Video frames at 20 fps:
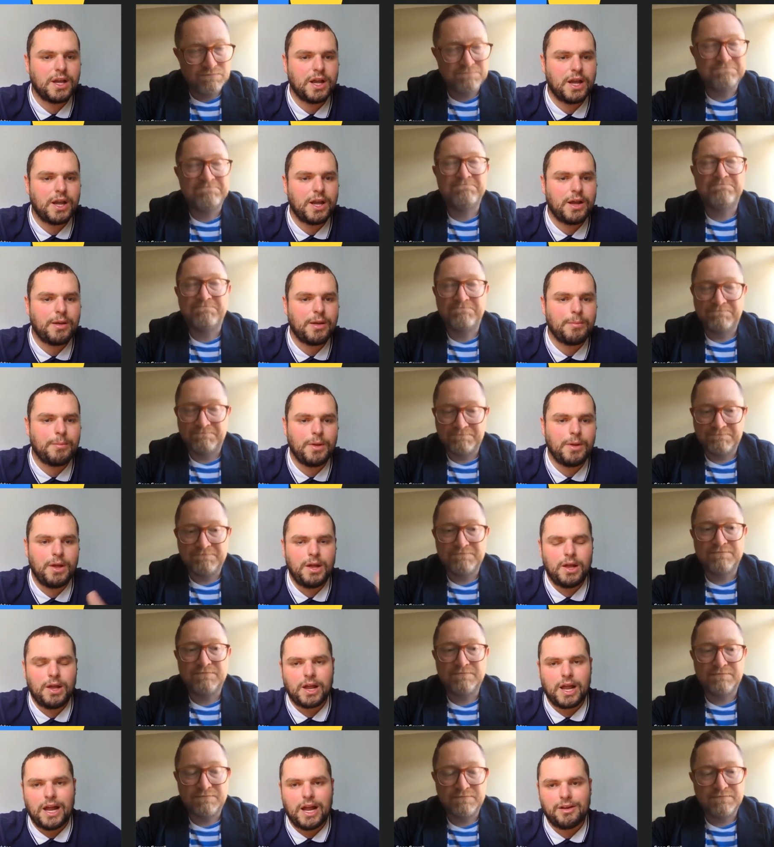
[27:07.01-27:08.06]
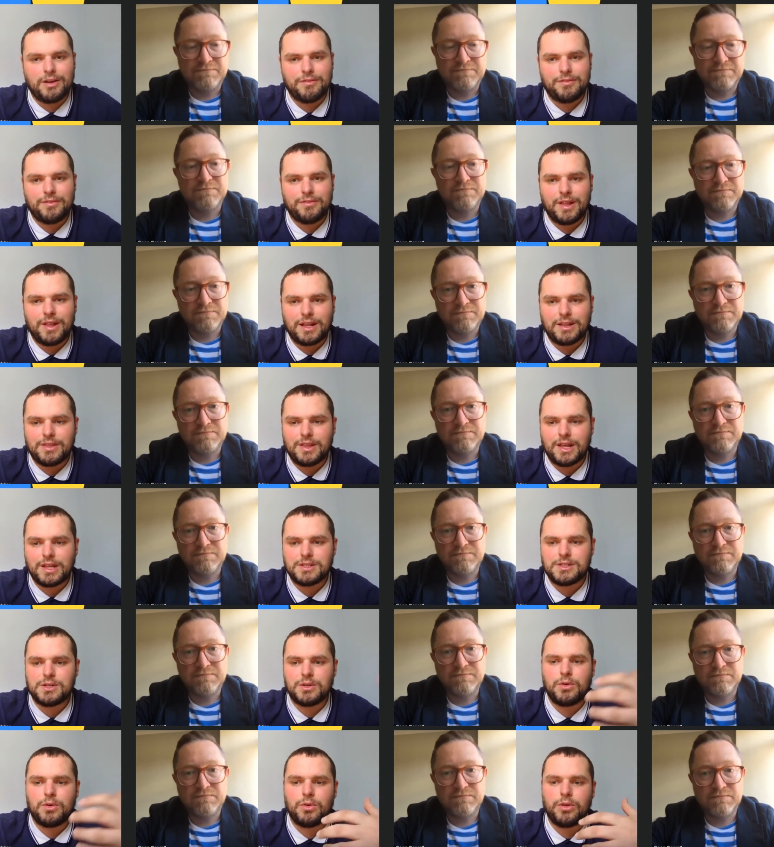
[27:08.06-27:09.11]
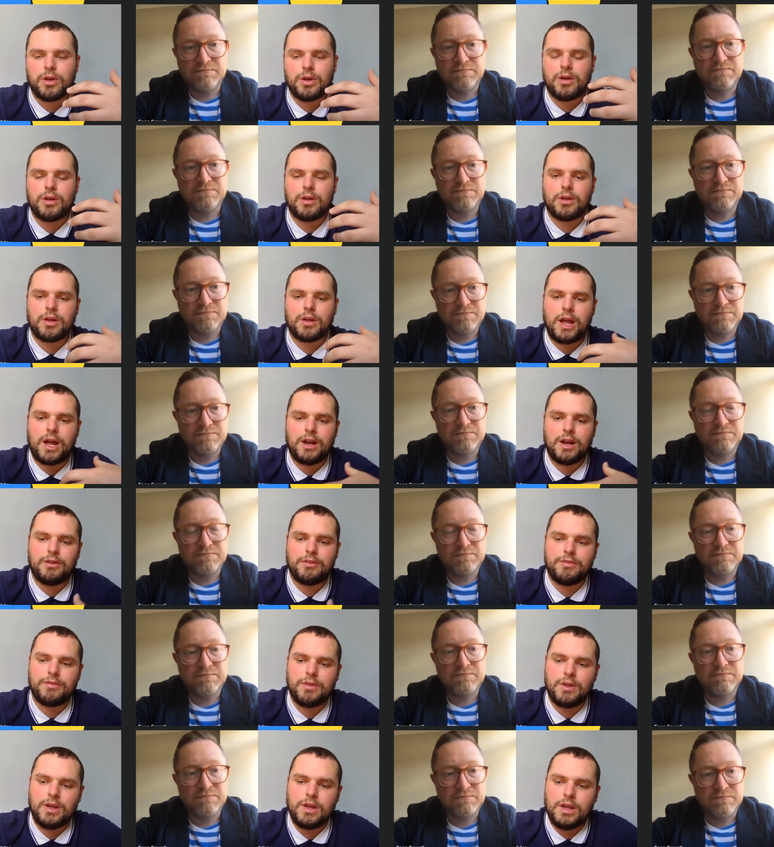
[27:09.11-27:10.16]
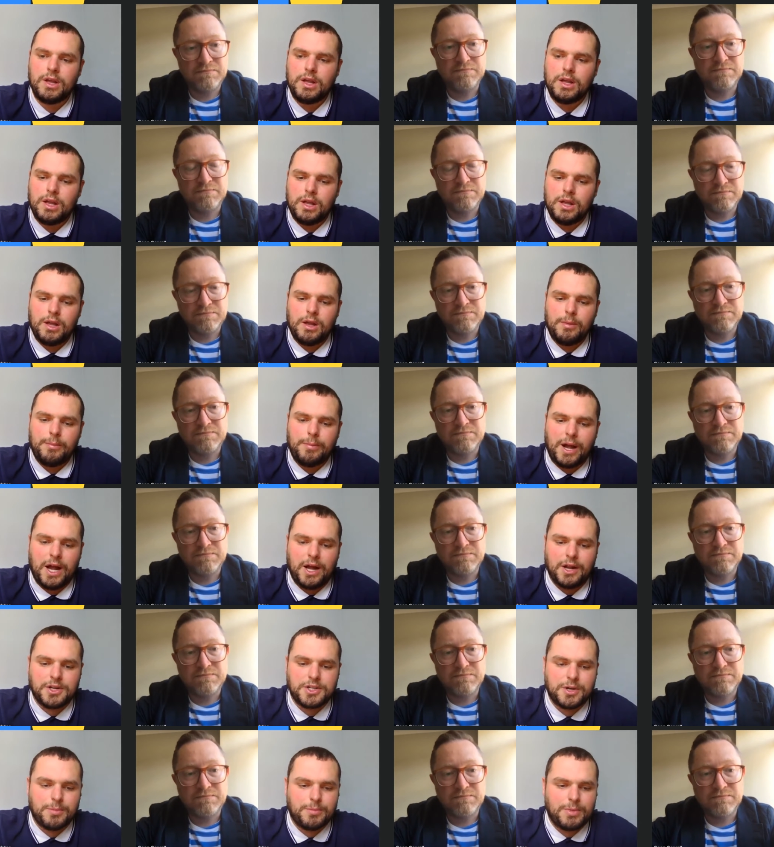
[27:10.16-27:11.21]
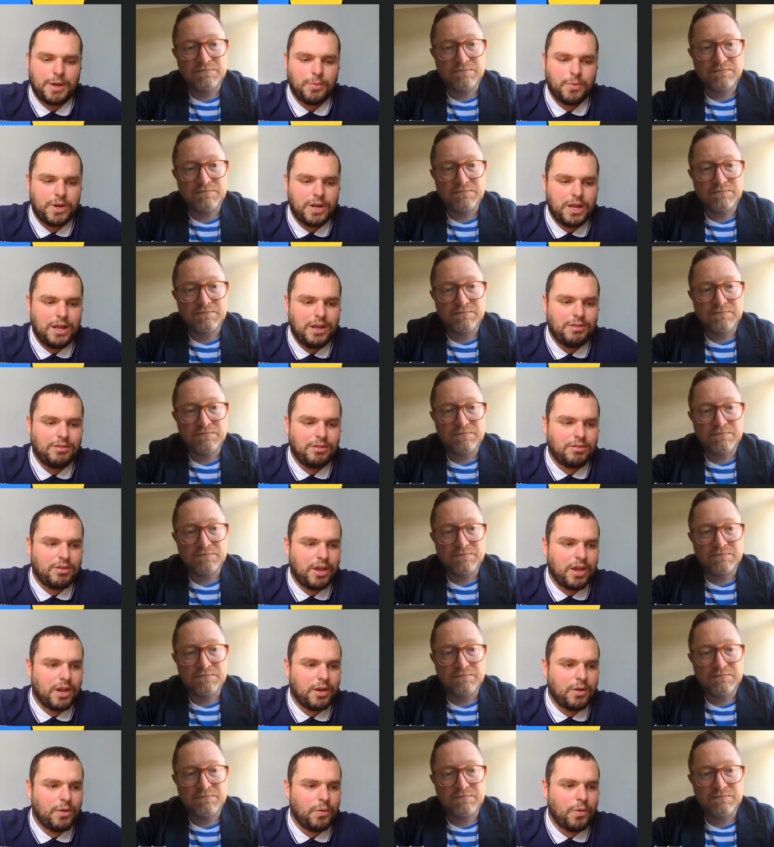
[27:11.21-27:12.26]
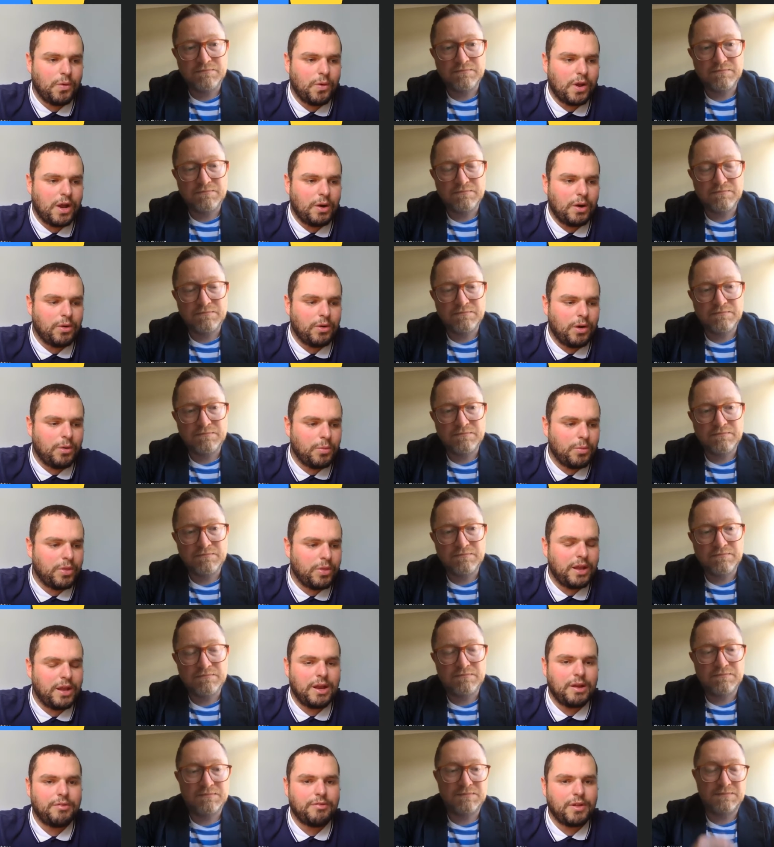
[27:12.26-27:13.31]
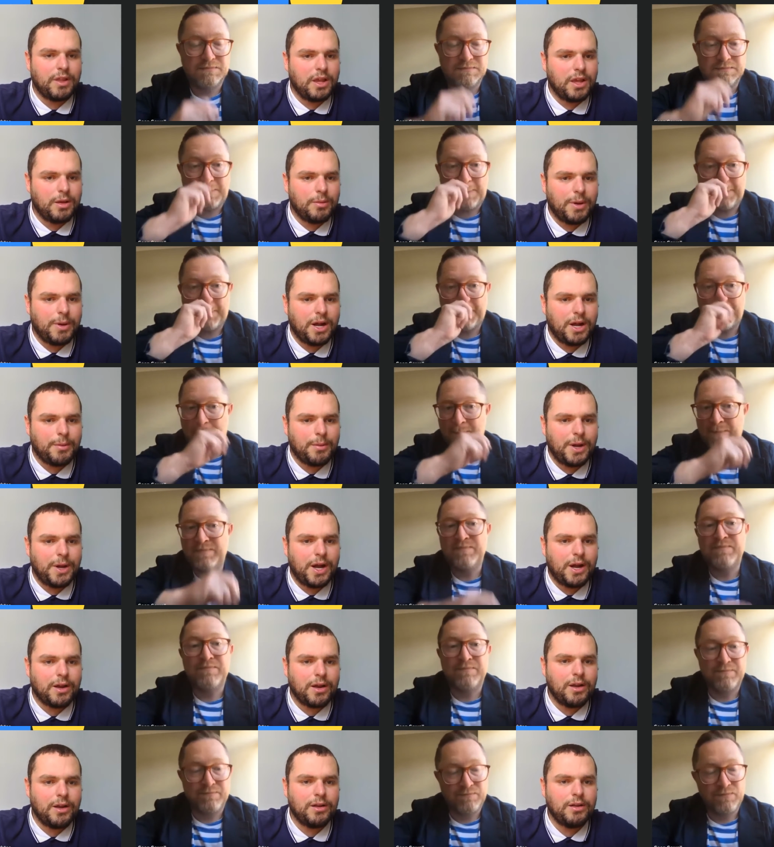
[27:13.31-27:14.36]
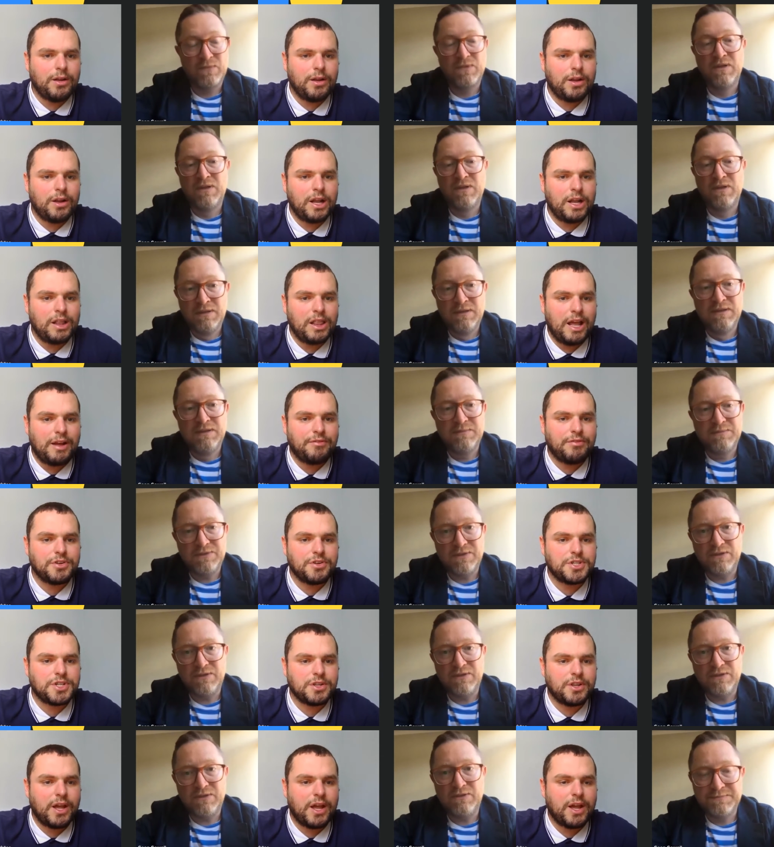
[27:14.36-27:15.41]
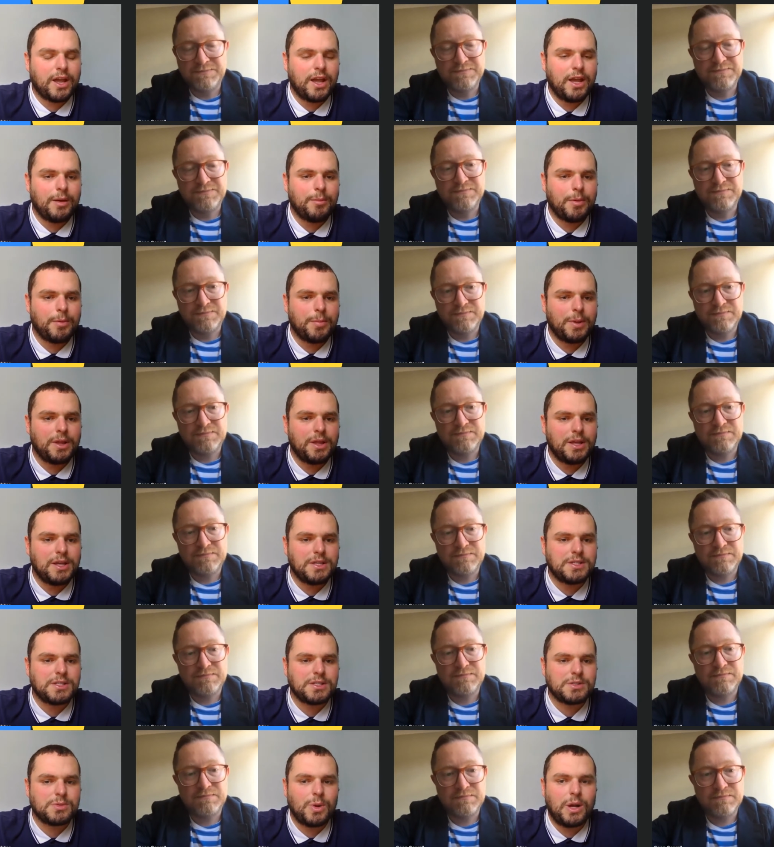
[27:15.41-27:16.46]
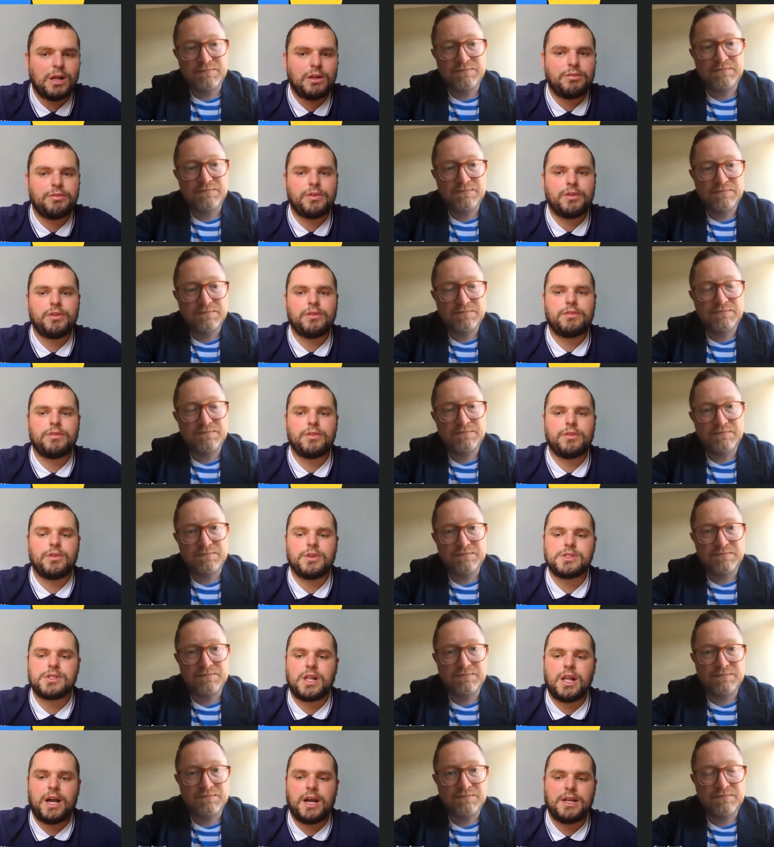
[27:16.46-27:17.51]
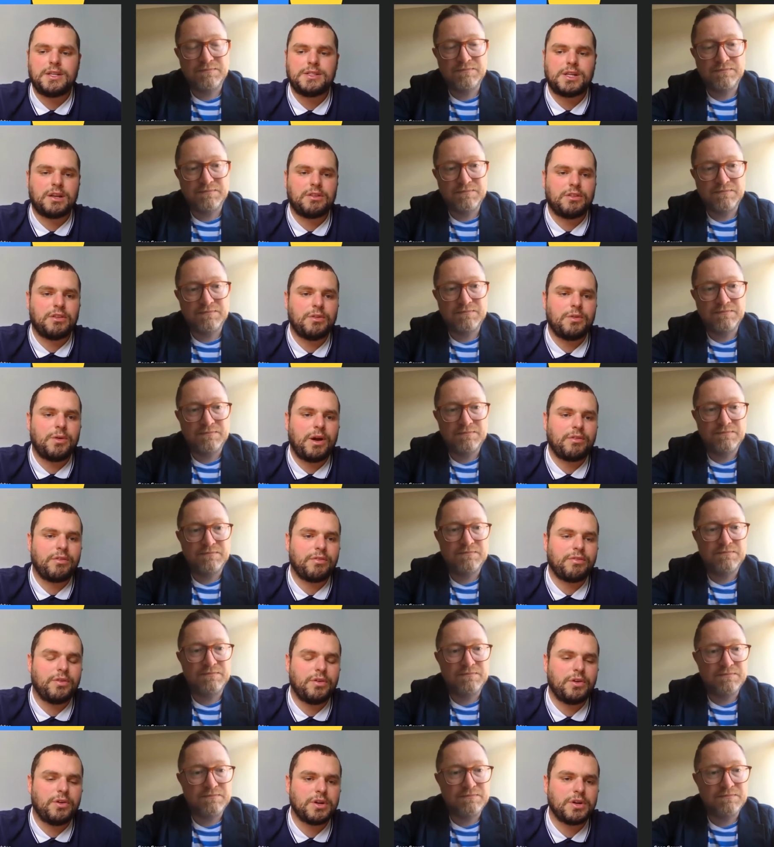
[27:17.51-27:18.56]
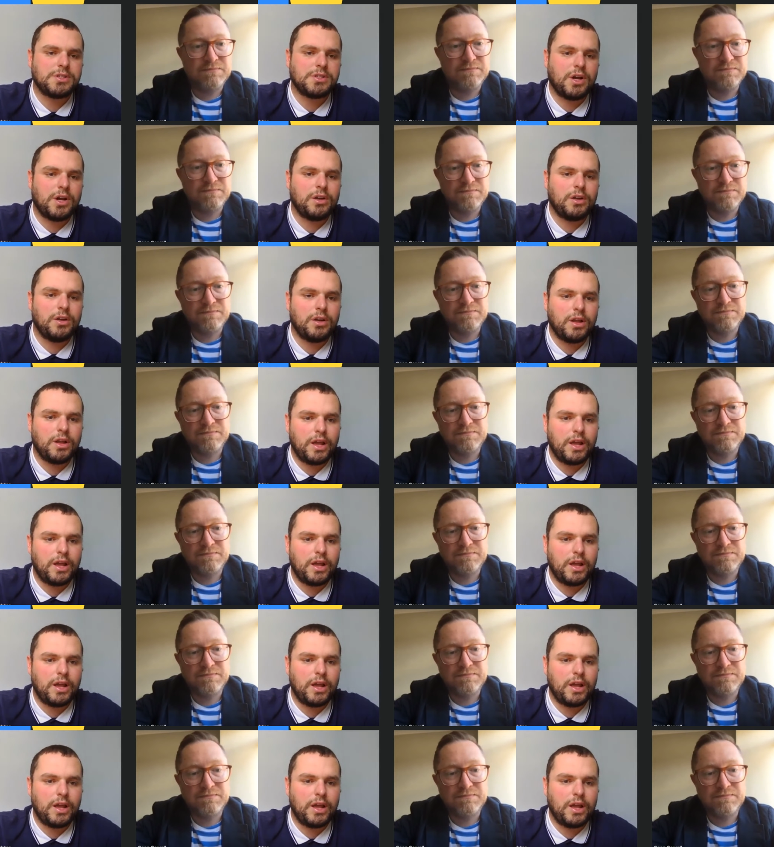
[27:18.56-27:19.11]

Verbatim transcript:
Speaker 1: Um, kind of that that's another kind of partnership that we need to take into account on within affiliate and partner marketing and, and leveraging their capabilities as well for, for those clients that do have a focus on